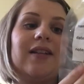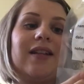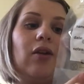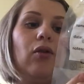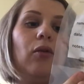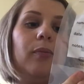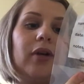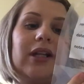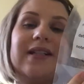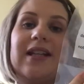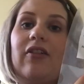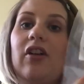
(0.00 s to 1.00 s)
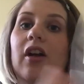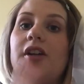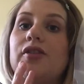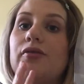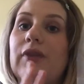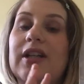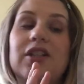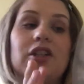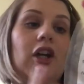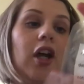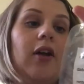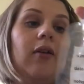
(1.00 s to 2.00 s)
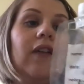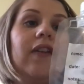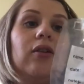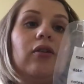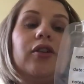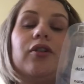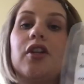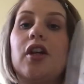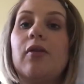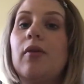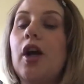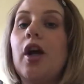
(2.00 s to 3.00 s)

They're all pre-sterilised, ready to go, and then all you do,